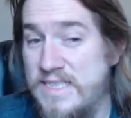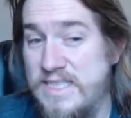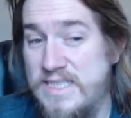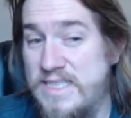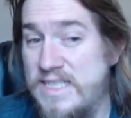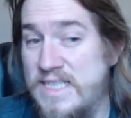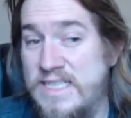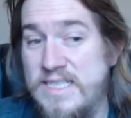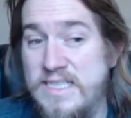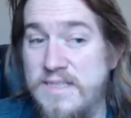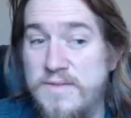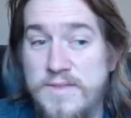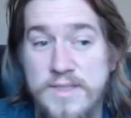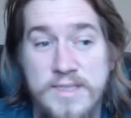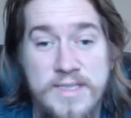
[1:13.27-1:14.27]
6
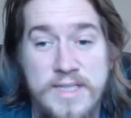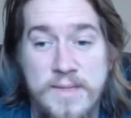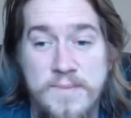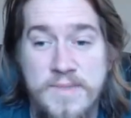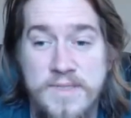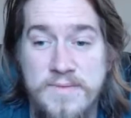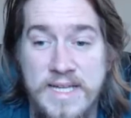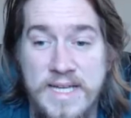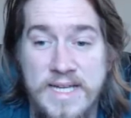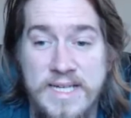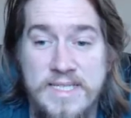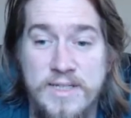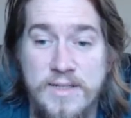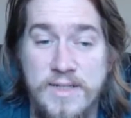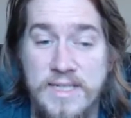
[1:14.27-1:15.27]
different types of decks
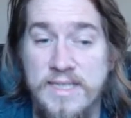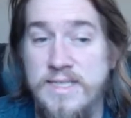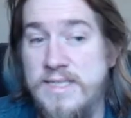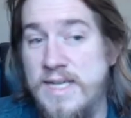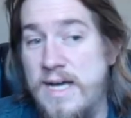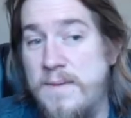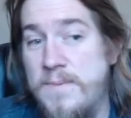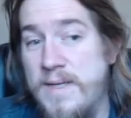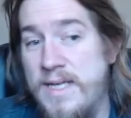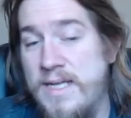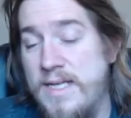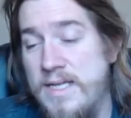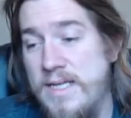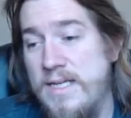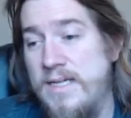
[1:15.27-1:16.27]
that are in the top 8.